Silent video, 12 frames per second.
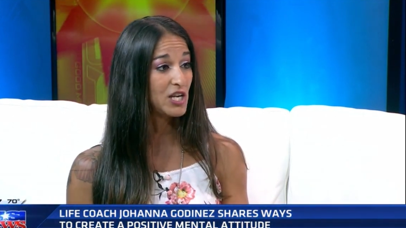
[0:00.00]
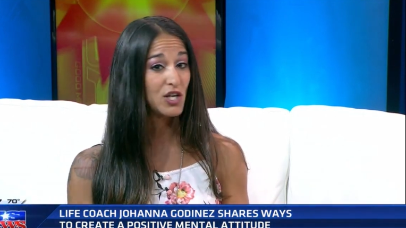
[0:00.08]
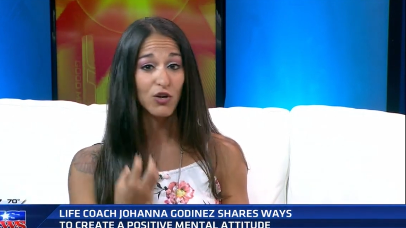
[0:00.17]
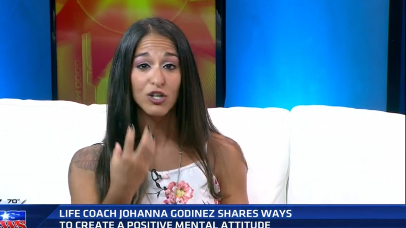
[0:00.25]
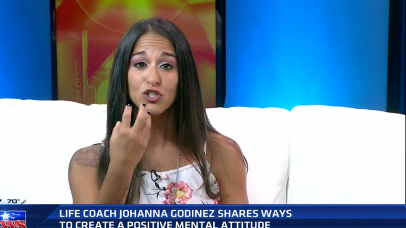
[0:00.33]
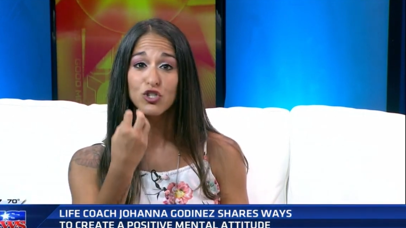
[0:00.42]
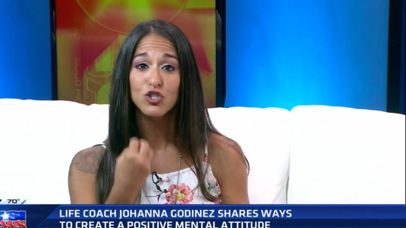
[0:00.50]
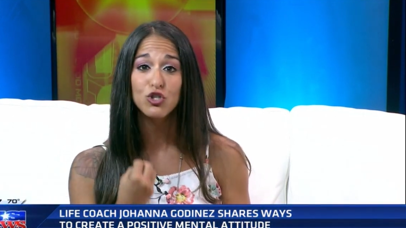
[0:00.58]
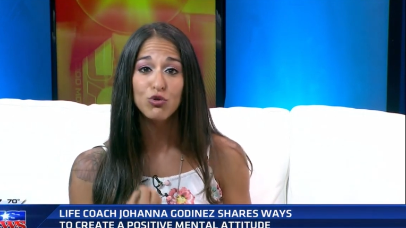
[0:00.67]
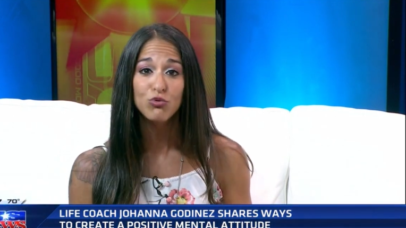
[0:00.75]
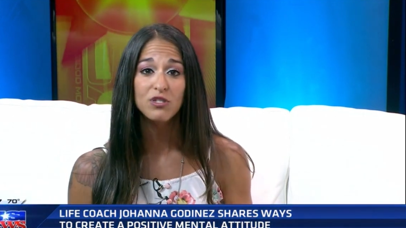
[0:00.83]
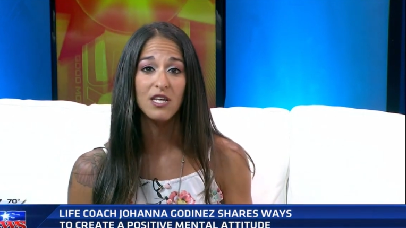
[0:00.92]
you're
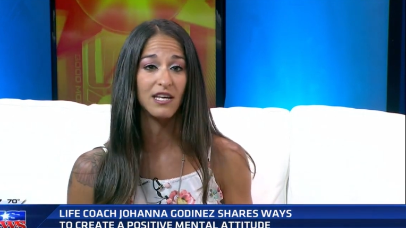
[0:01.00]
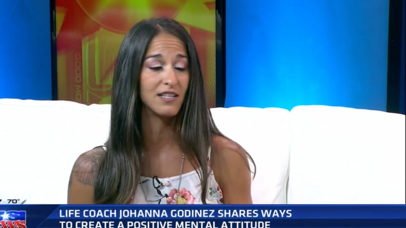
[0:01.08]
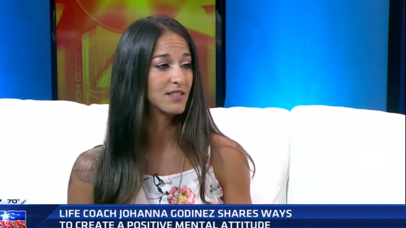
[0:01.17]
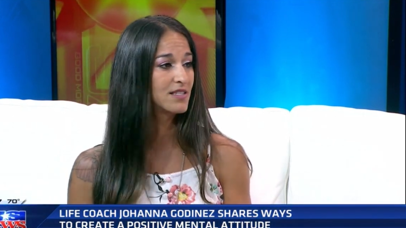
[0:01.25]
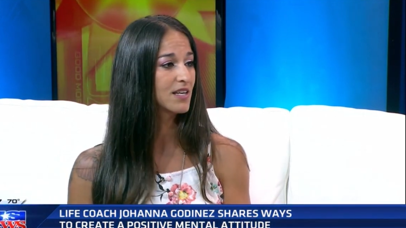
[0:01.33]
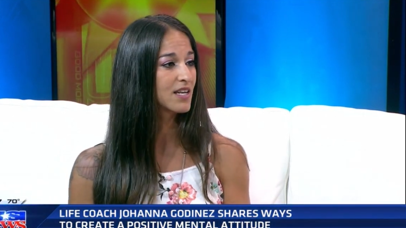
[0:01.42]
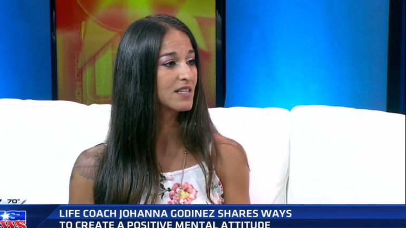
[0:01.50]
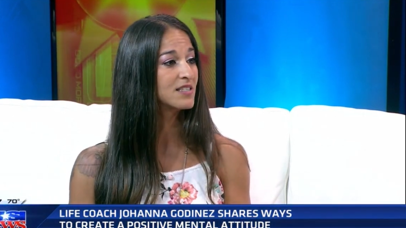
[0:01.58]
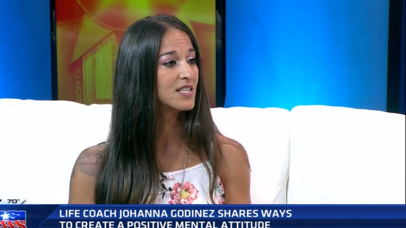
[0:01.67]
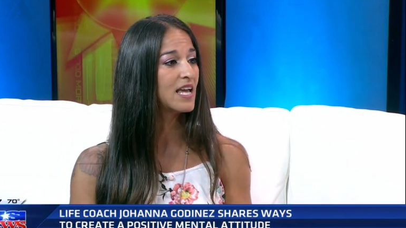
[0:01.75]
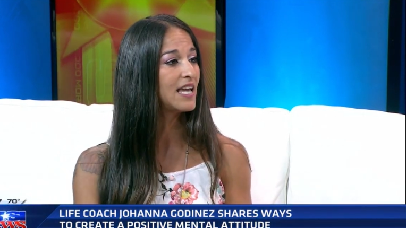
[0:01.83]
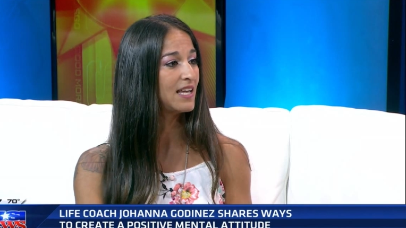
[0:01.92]
choosing to
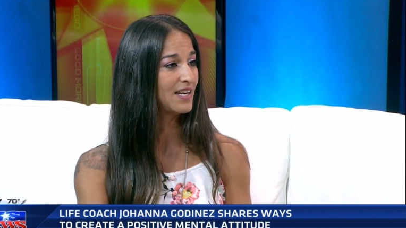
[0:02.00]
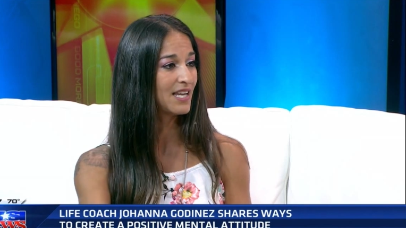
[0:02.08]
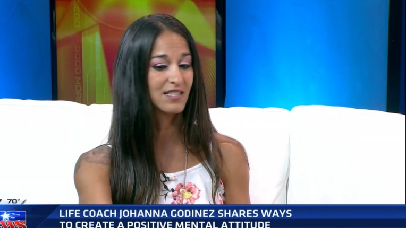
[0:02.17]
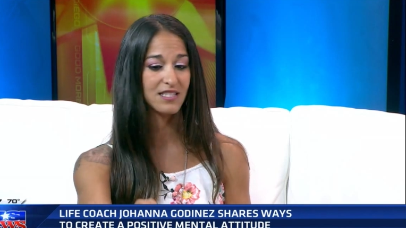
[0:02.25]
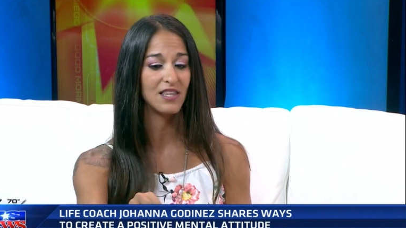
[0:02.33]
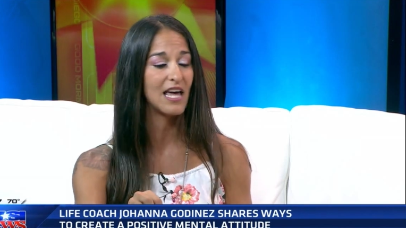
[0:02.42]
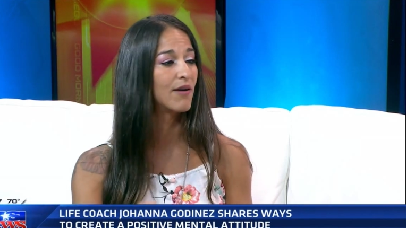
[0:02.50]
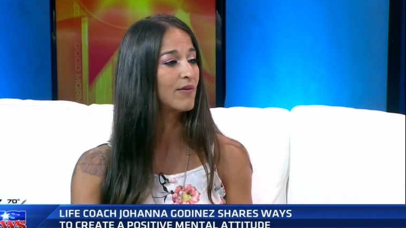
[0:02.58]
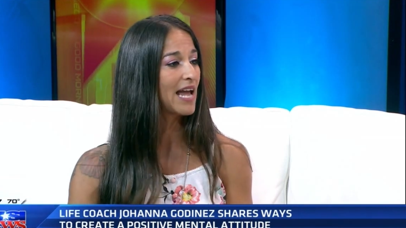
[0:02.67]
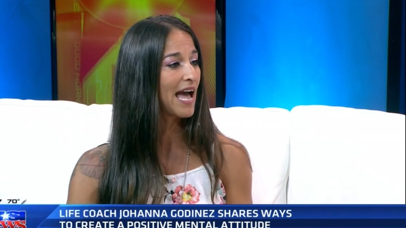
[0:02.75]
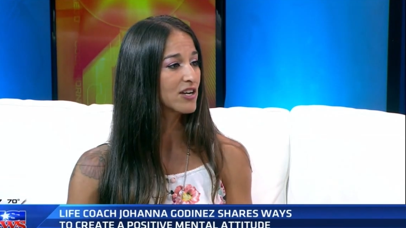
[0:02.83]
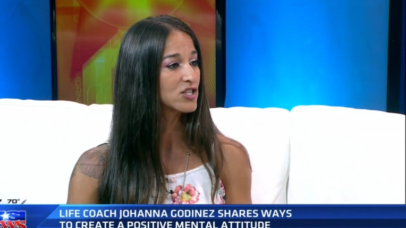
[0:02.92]
contain into that
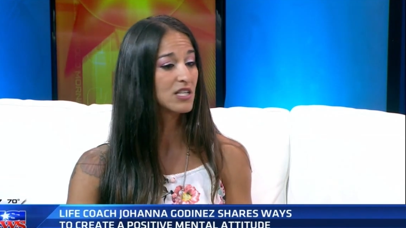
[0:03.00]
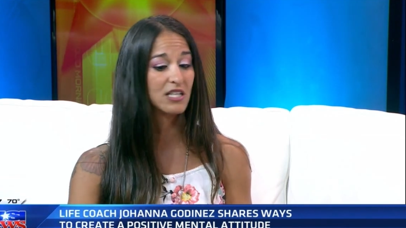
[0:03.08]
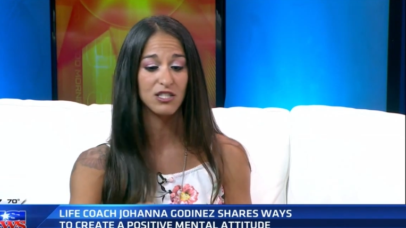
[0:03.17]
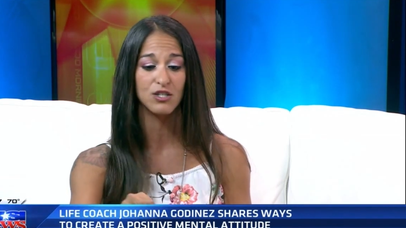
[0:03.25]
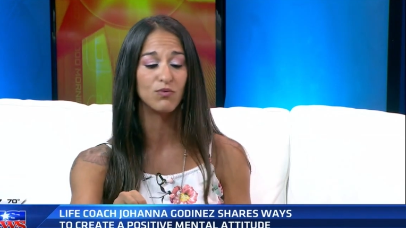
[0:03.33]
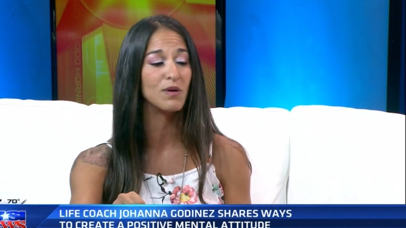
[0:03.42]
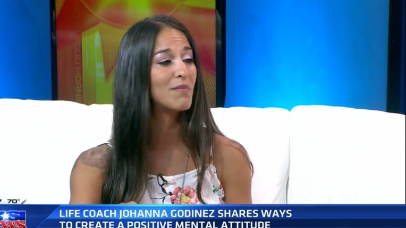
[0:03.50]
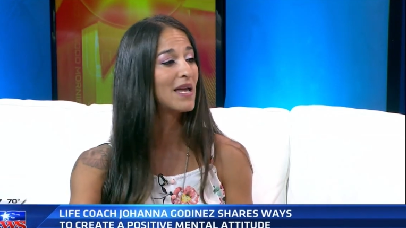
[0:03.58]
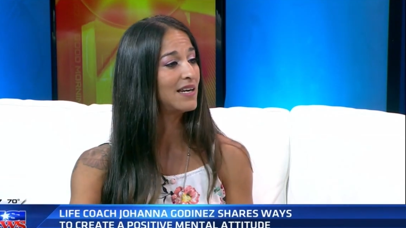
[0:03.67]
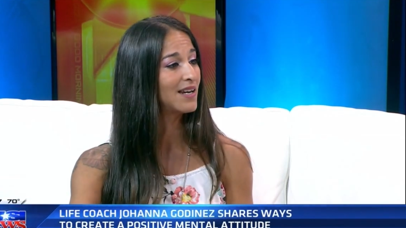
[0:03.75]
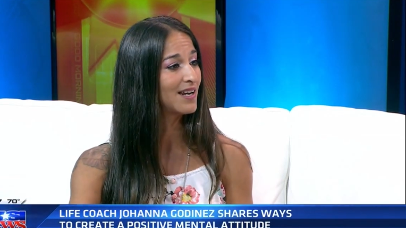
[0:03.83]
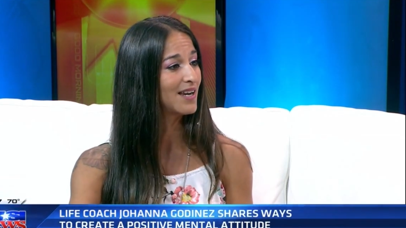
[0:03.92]
reaction and to
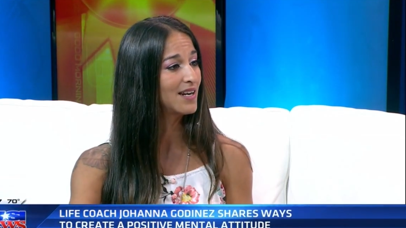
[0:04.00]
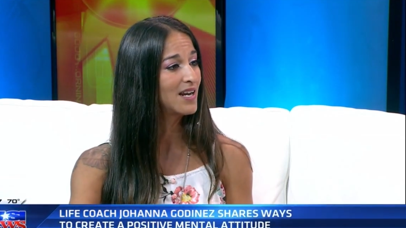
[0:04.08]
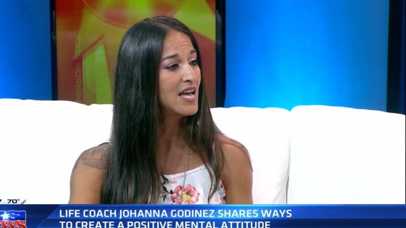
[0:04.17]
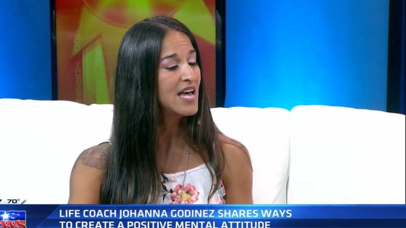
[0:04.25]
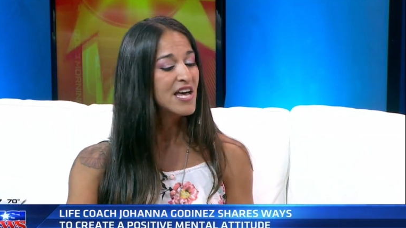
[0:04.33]
remain in it.